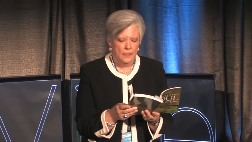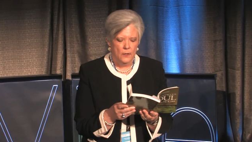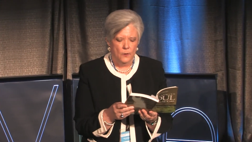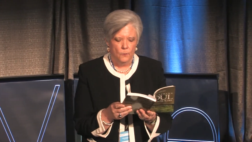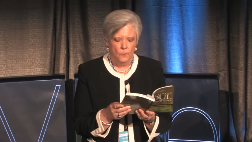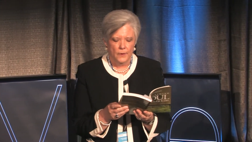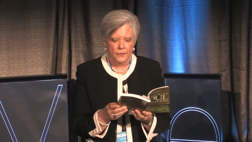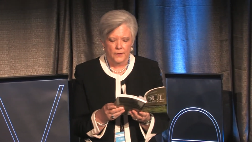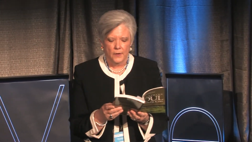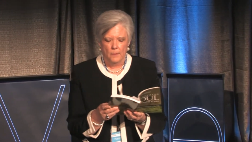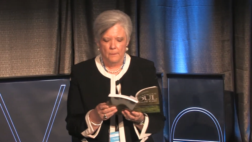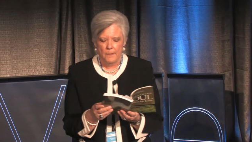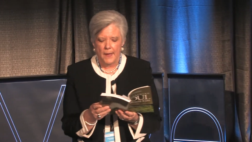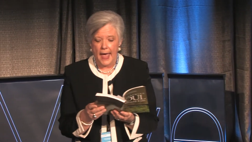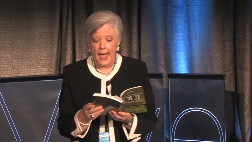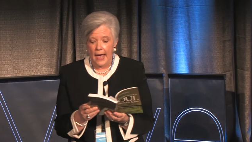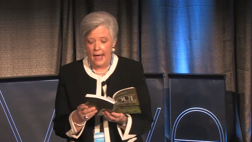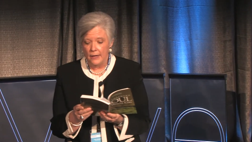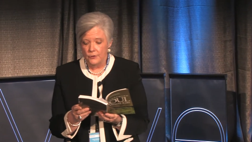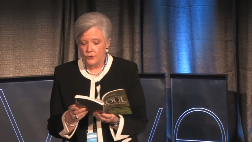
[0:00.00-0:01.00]
With
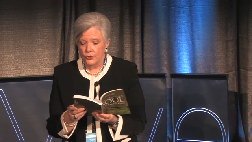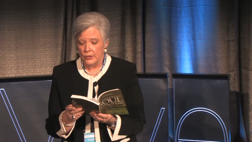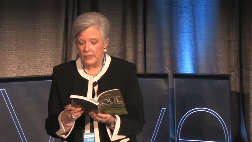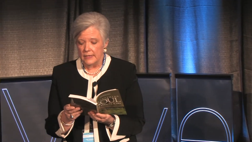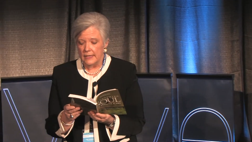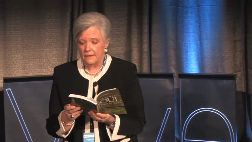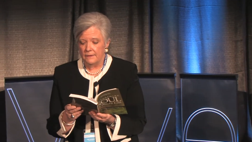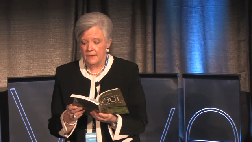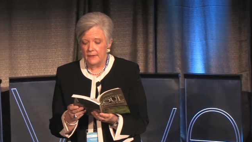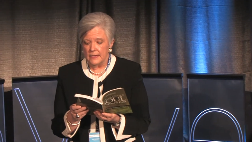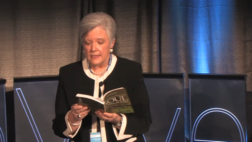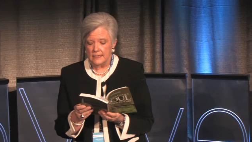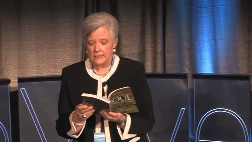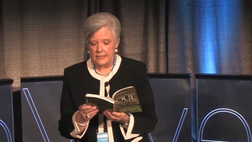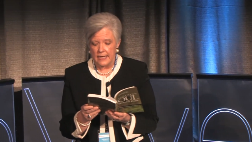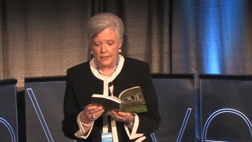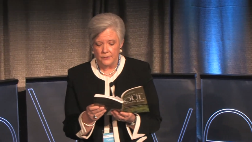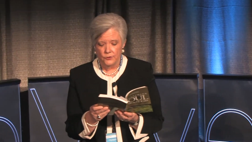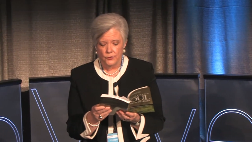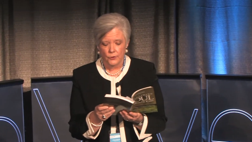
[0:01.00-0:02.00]
compassion at the
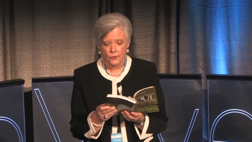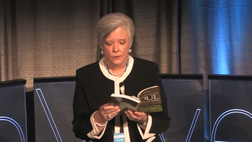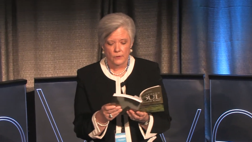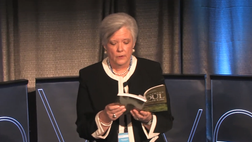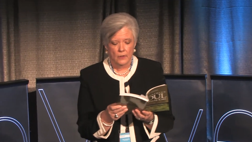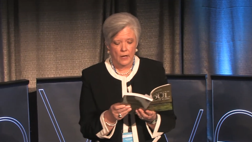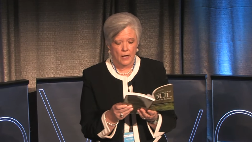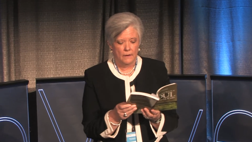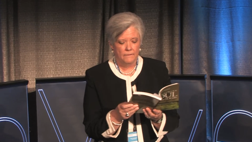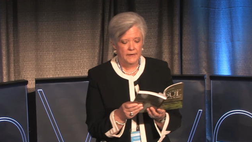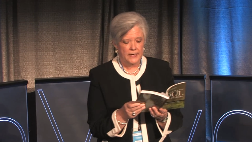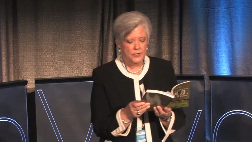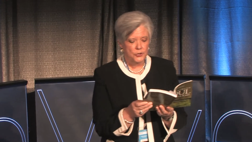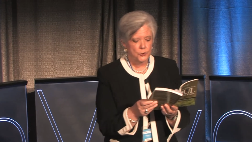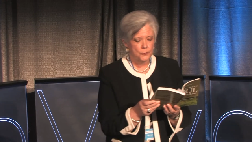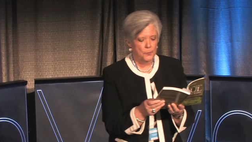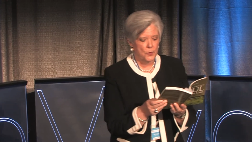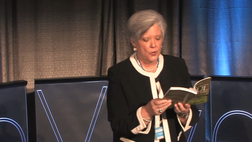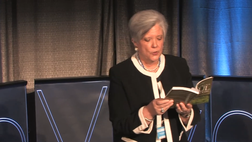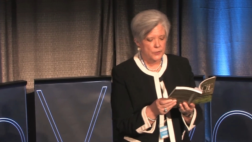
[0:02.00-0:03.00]
center of each
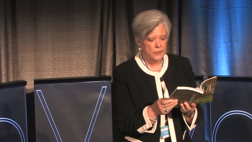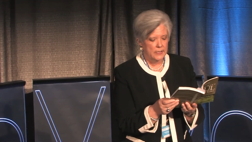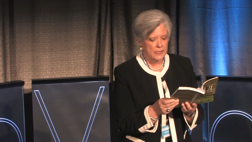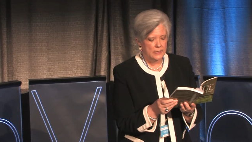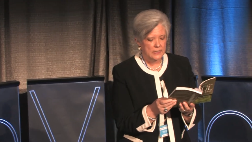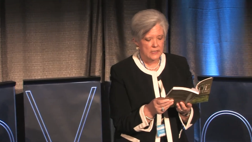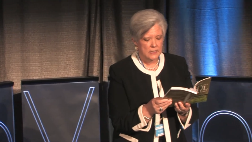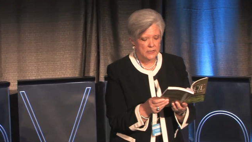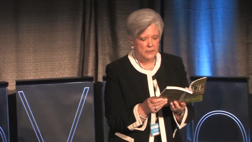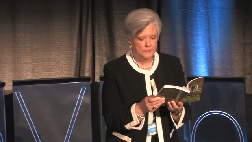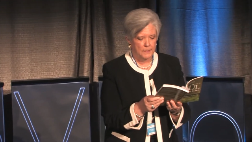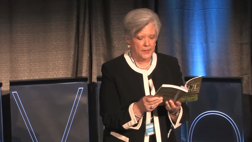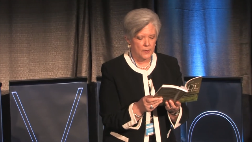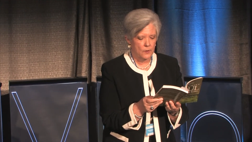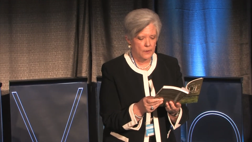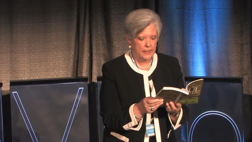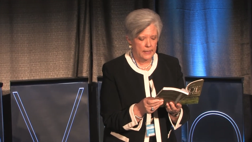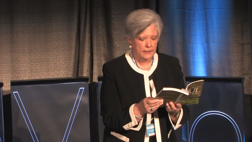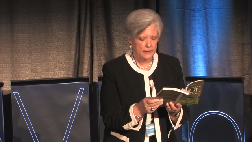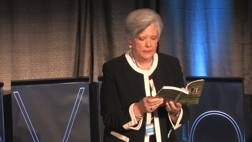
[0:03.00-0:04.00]
person's
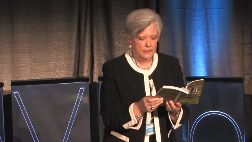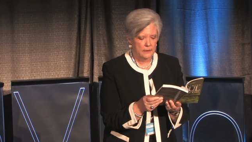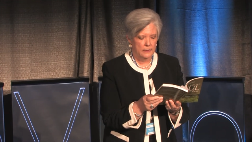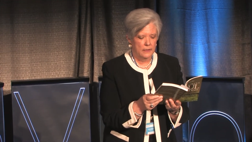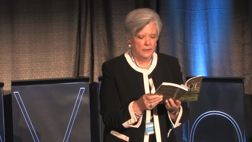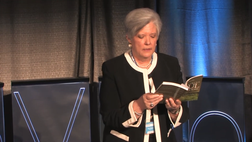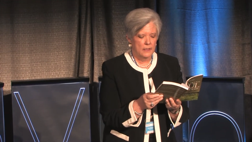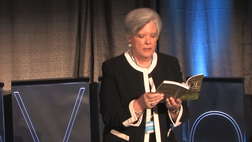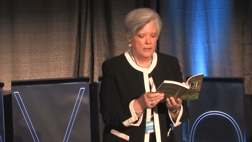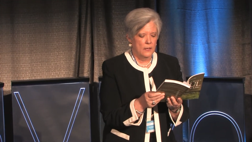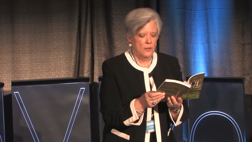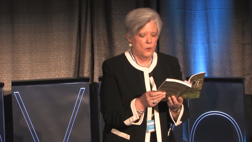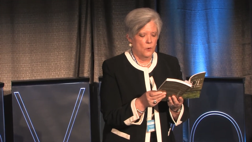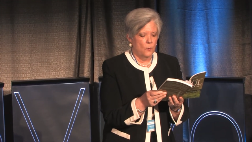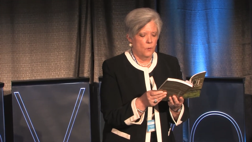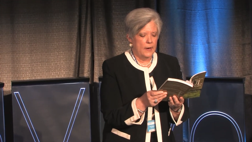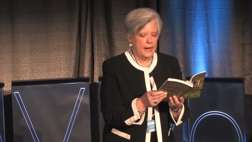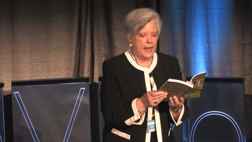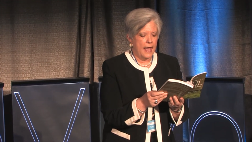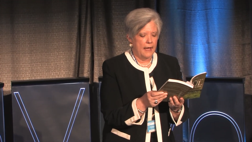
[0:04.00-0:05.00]
spirit,
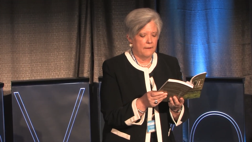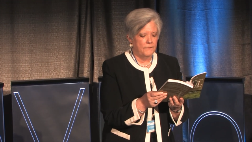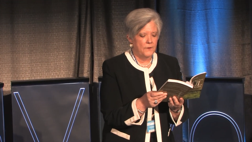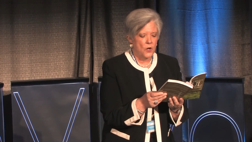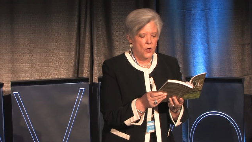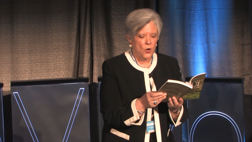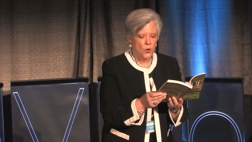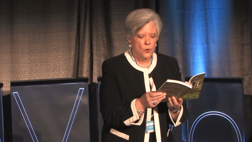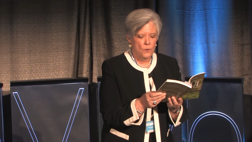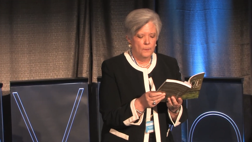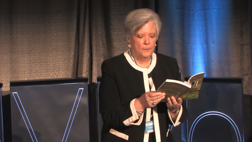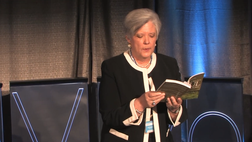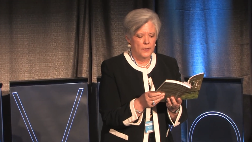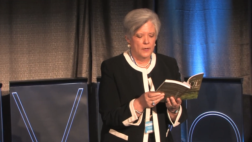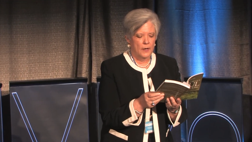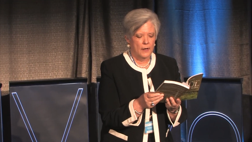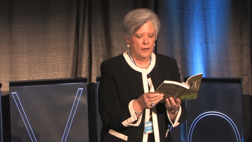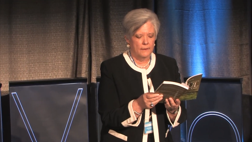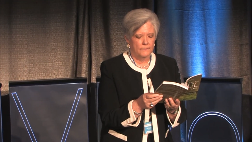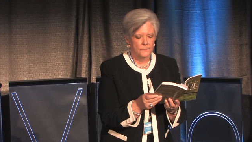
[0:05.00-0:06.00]
we have hope
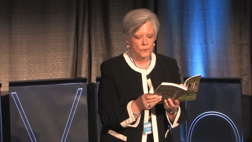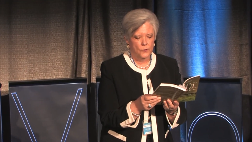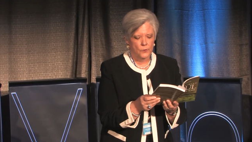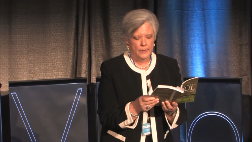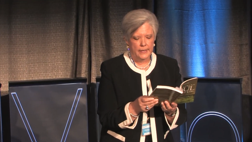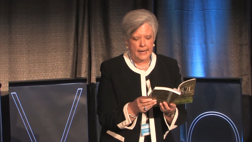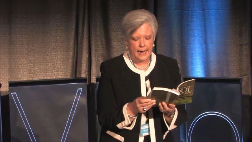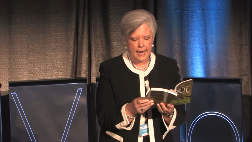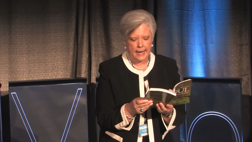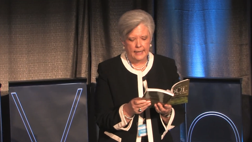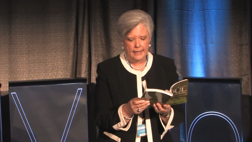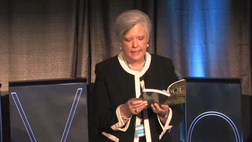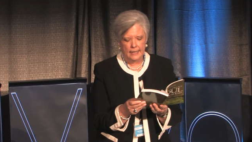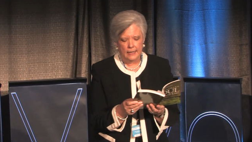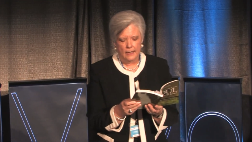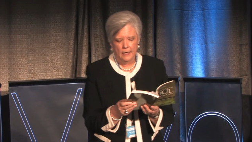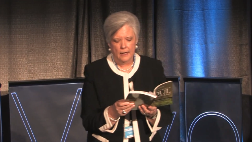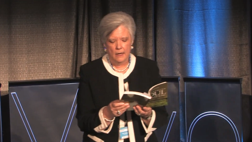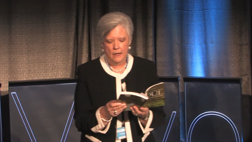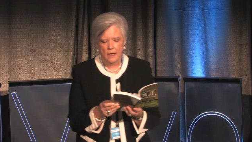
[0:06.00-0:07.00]
of
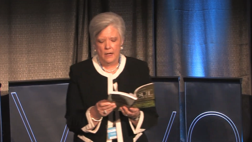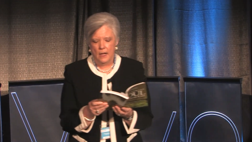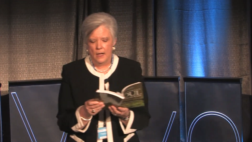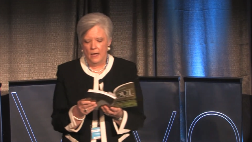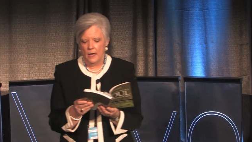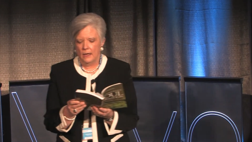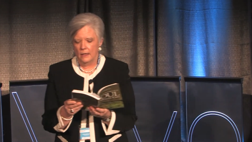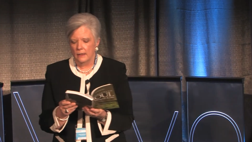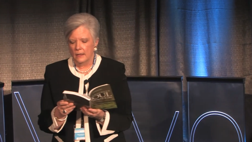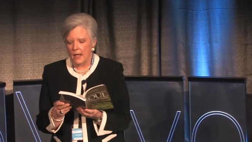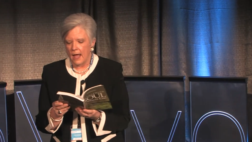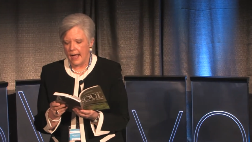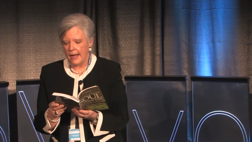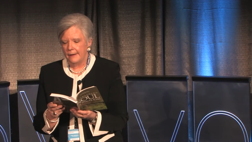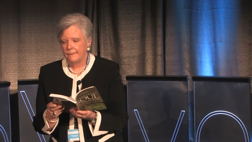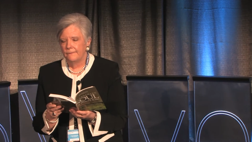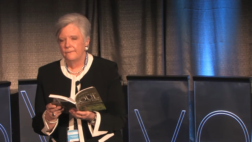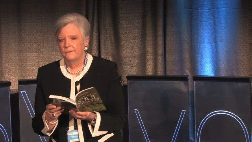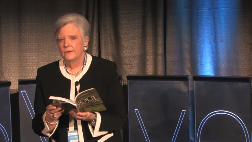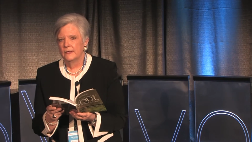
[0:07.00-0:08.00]
creating
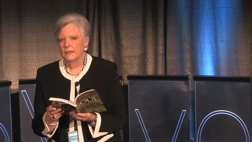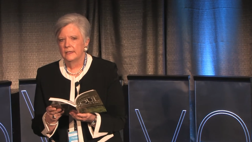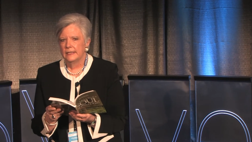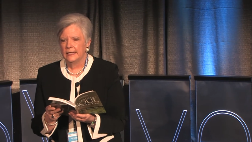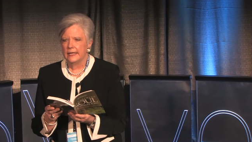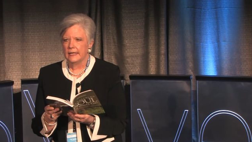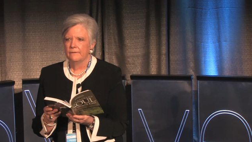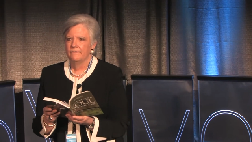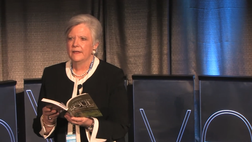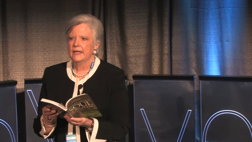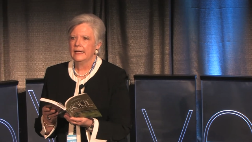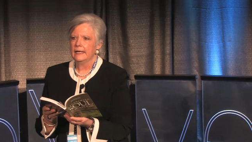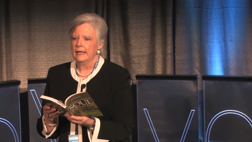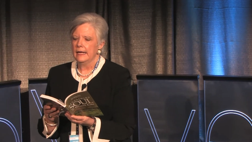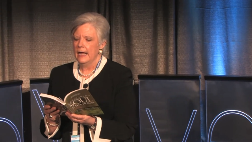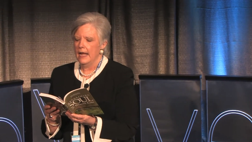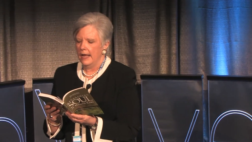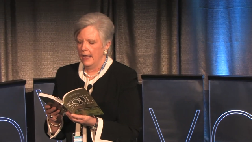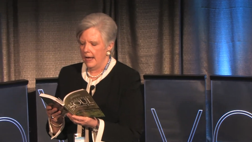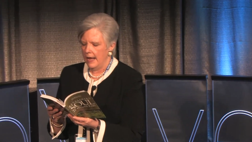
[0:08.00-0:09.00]
life-giving
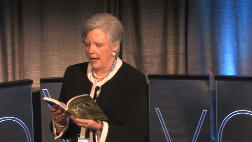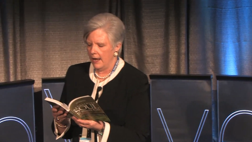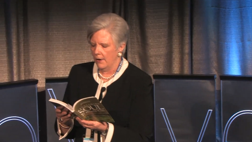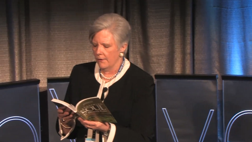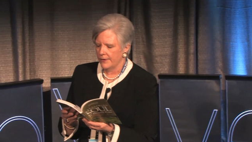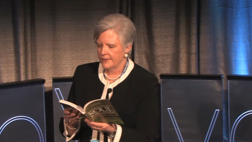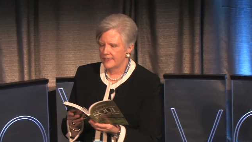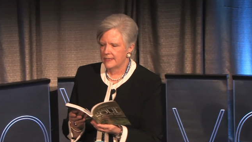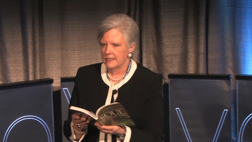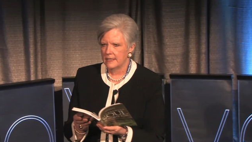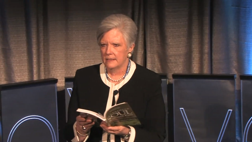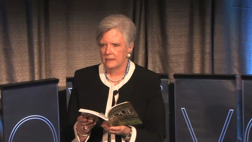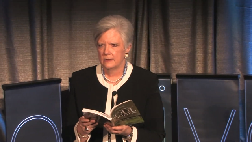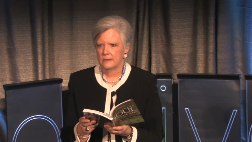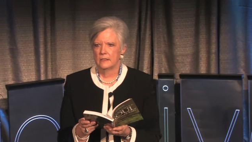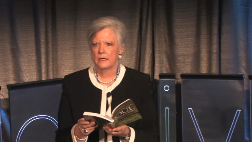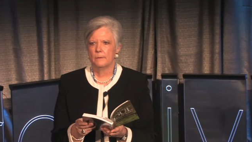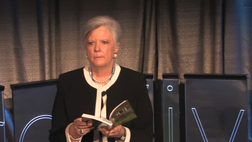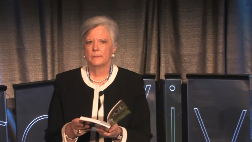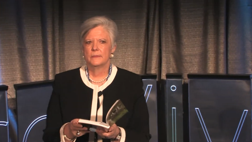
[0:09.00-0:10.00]
health
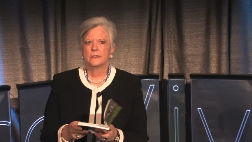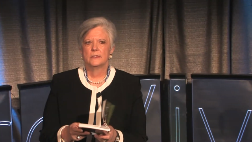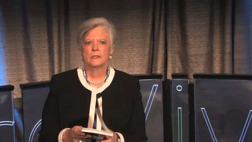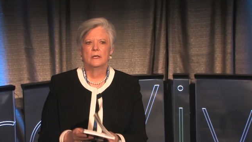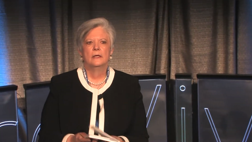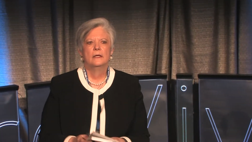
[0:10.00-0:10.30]
systems.